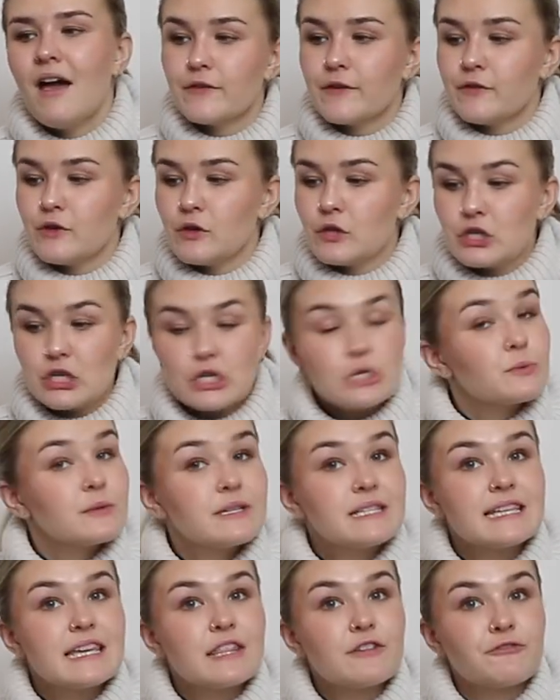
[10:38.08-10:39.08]
If you just
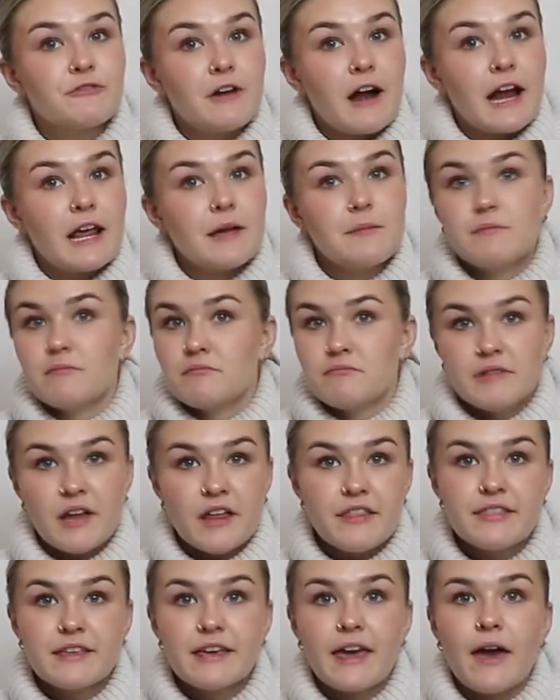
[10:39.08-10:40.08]
wanted to get the frame,
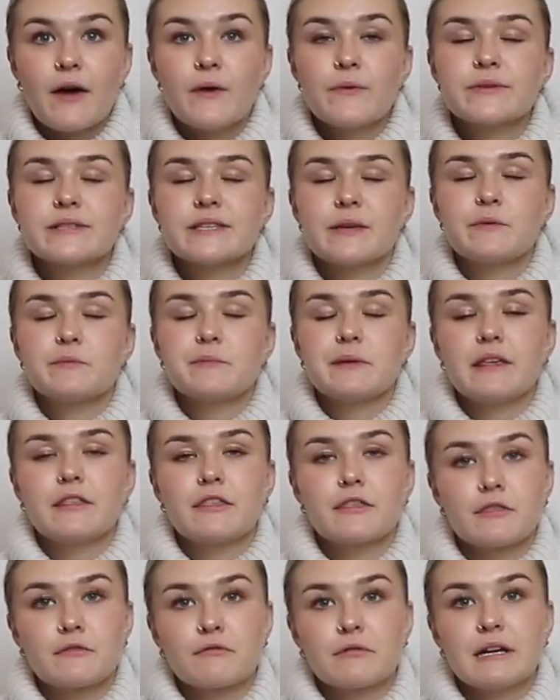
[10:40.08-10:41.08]
nothing else, it would
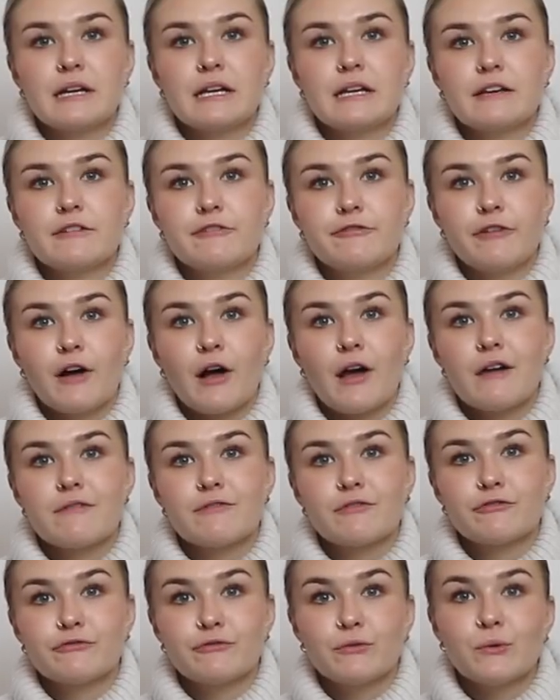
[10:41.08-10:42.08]
be
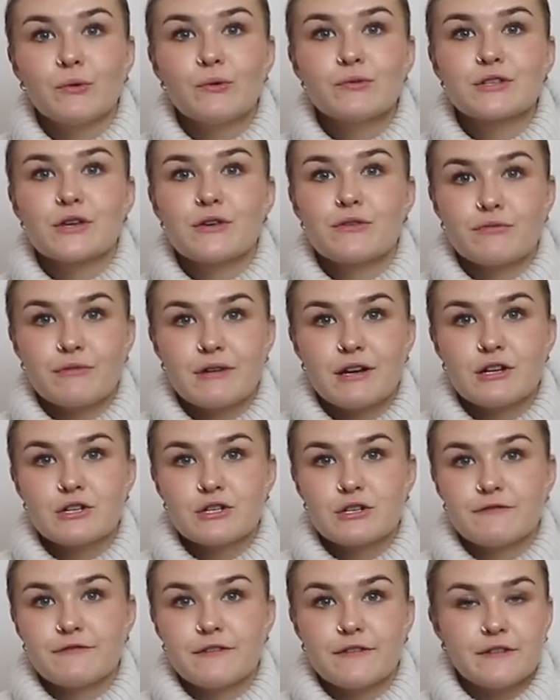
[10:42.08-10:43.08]
£354, so
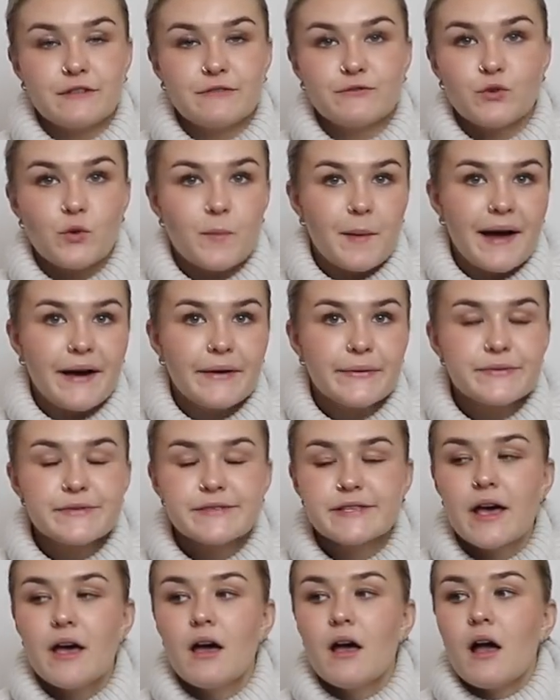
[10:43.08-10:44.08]

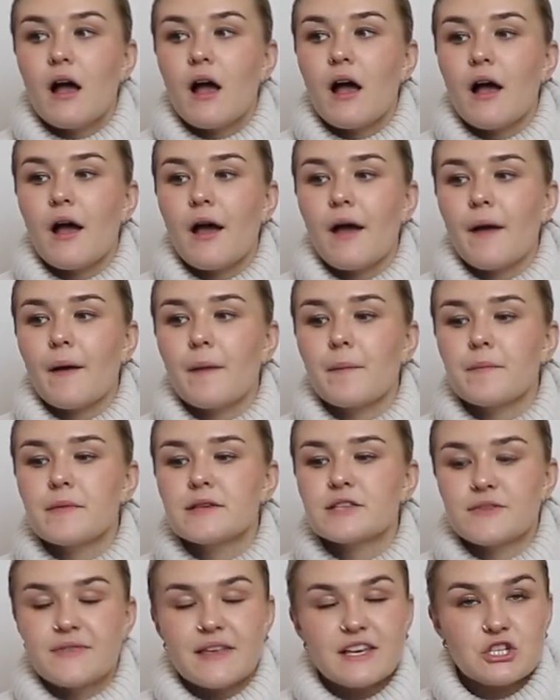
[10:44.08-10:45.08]
£354.
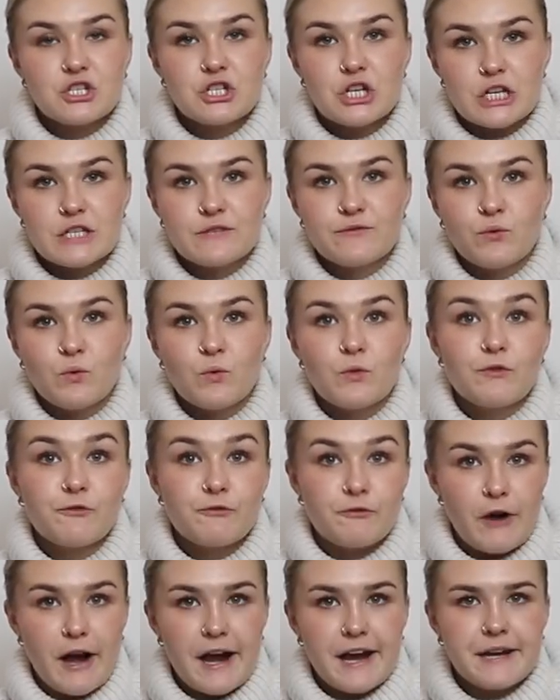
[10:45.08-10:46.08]
So that's just for the
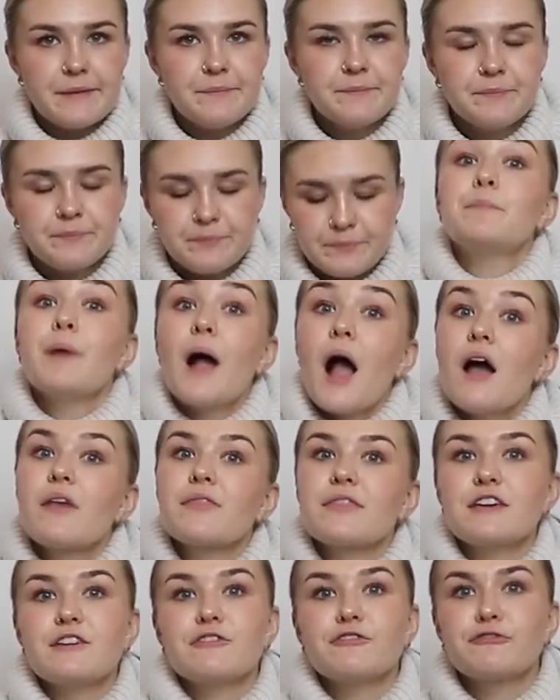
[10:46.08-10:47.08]
frame.
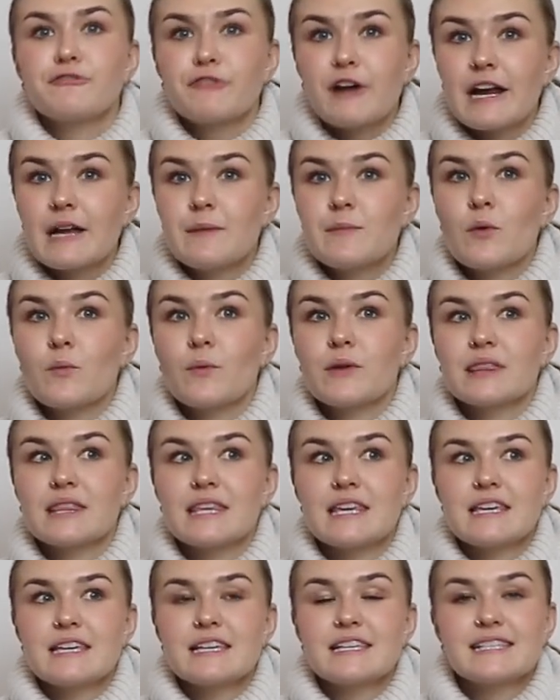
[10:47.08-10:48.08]
But the frame with
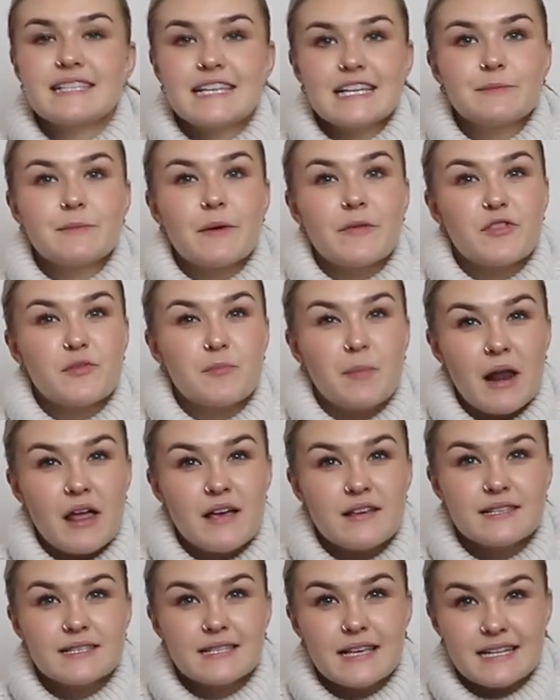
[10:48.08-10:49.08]
the 6-month
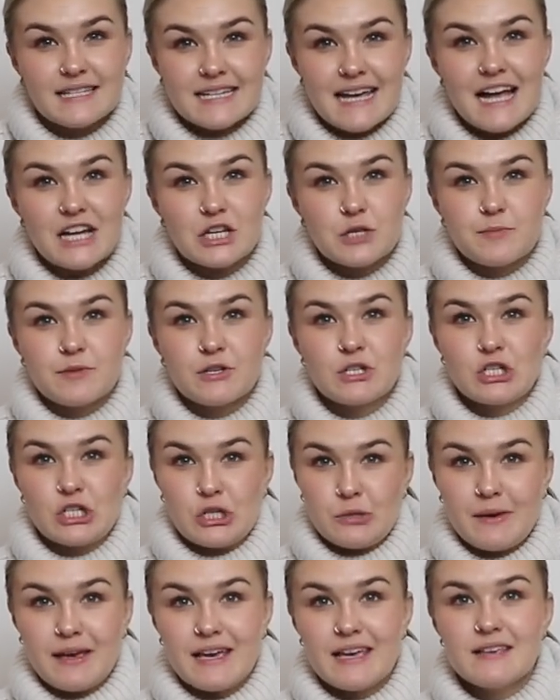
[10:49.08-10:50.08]
plus attachment
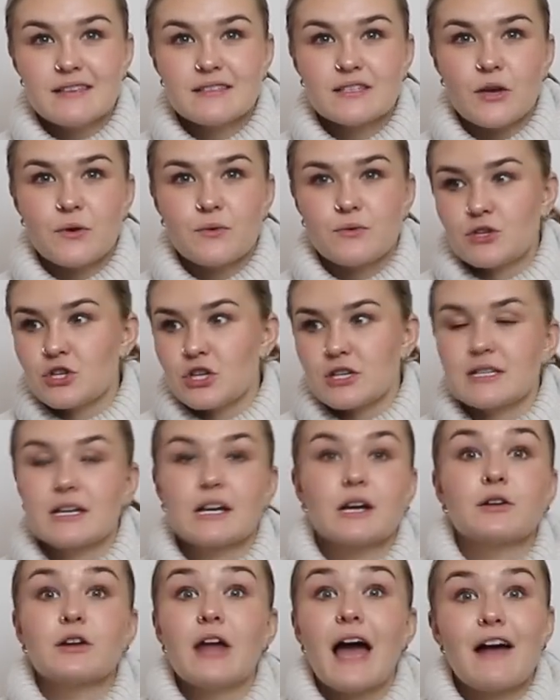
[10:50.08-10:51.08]
to it, so just
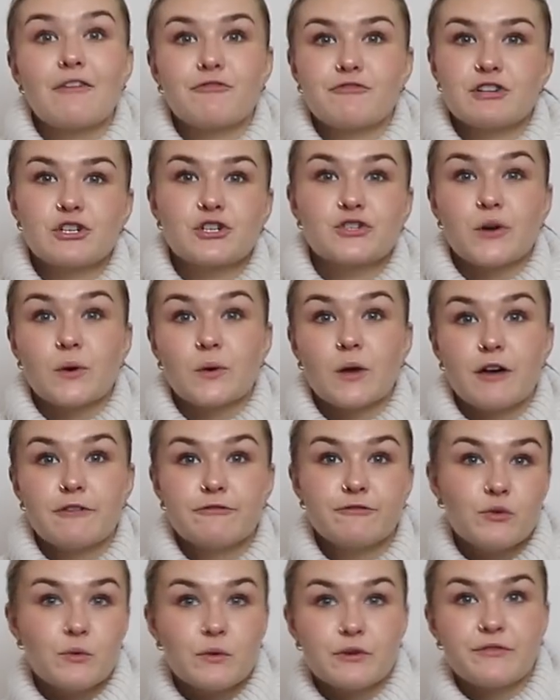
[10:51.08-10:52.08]
like an average stroller
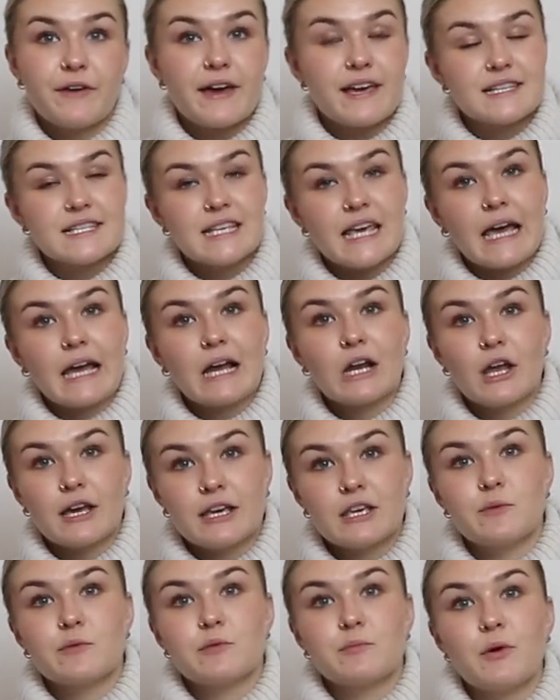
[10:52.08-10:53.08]
forward facing
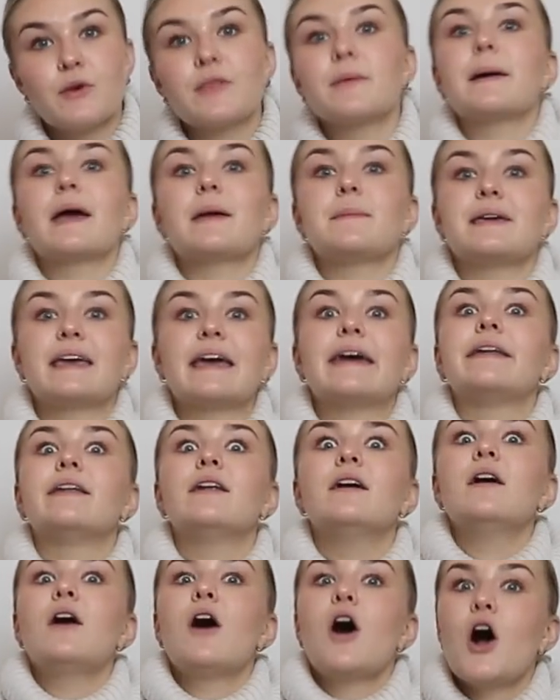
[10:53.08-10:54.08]
like you would put the baby in
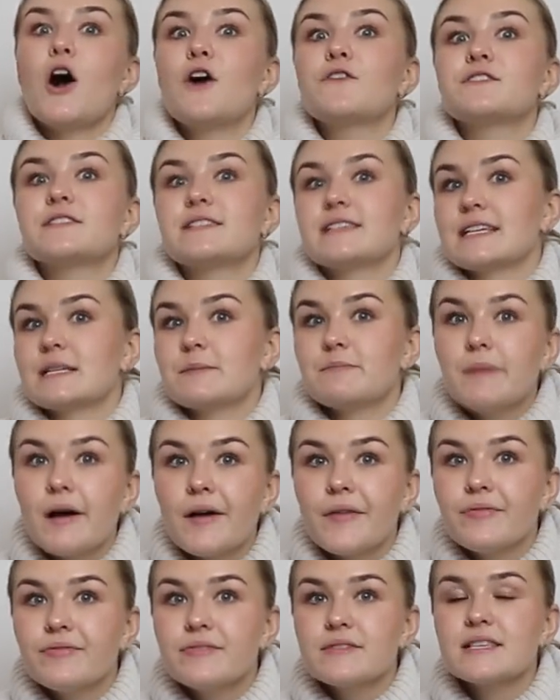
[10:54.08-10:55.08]
after 6
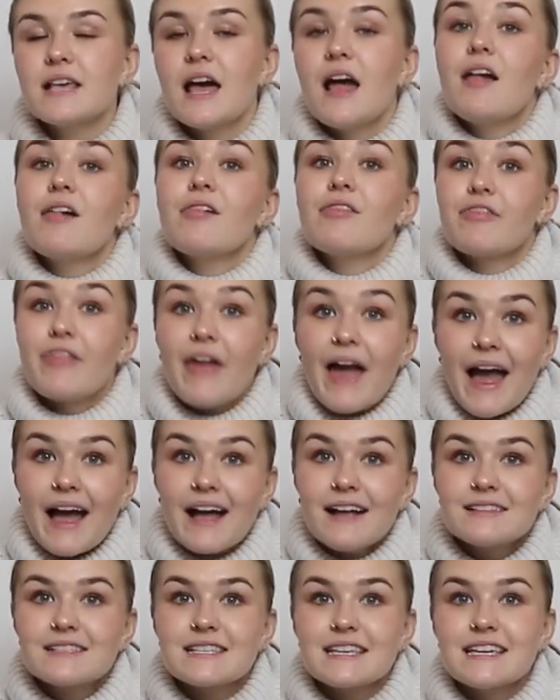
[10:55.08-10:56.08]
months, that